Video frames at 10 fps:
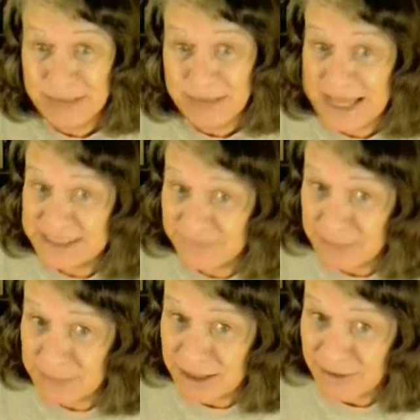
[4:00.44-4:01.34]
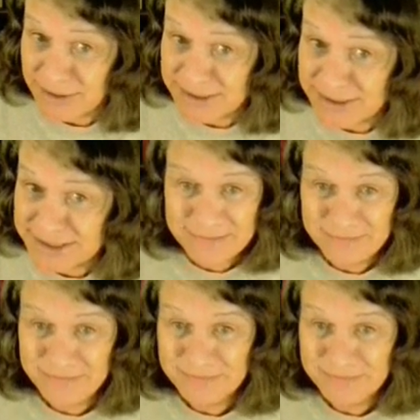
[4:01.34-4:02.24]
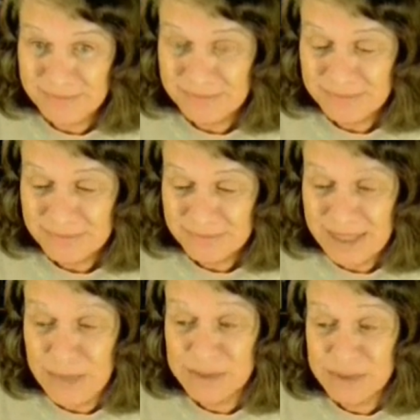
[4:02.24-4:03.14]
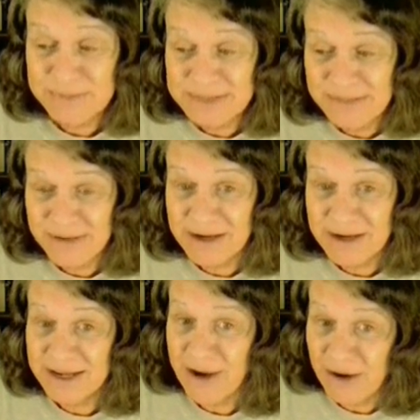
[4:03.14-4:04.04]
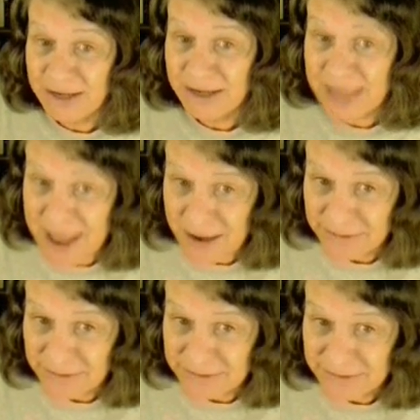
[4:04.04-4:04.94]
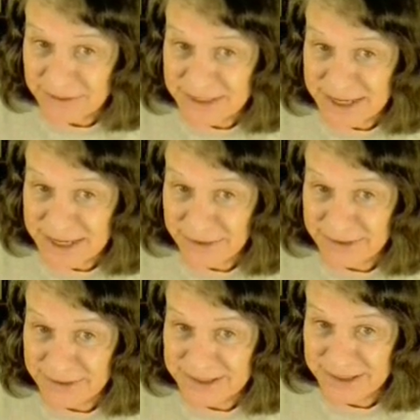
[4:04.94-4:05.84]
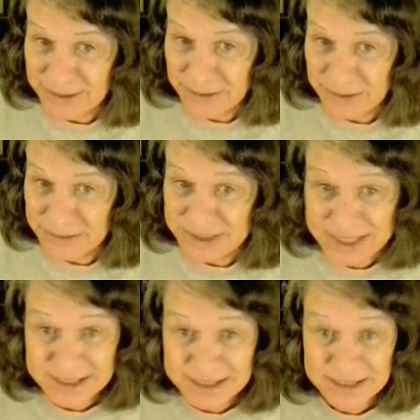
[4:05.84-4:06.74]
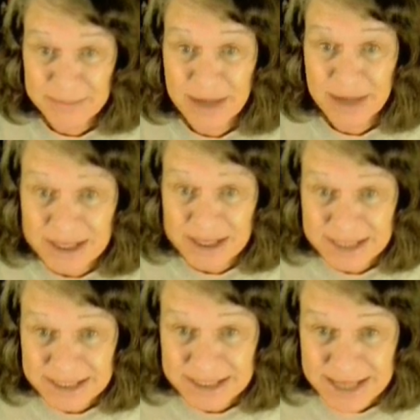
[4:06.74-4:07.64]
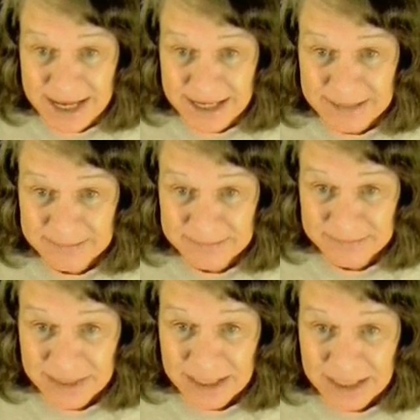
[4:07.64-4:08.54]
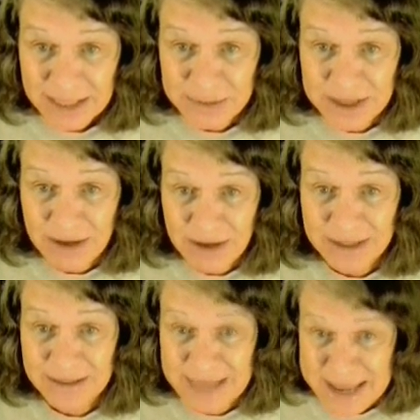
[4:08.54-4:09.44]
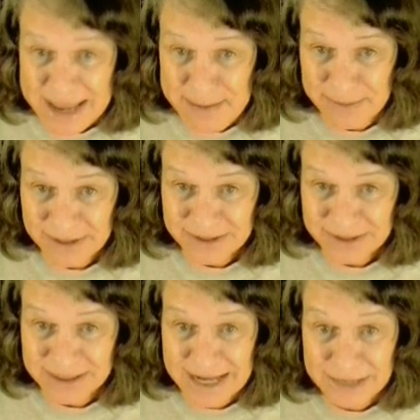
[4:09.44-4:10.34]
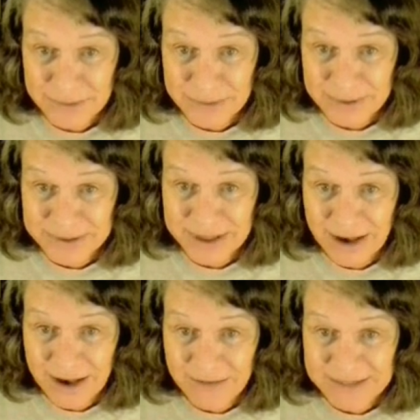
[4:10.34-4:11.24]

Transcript: blasphemy laws. He was specifically calling out the terrorists who staged the Benghazi attack. He was calling them slanderers of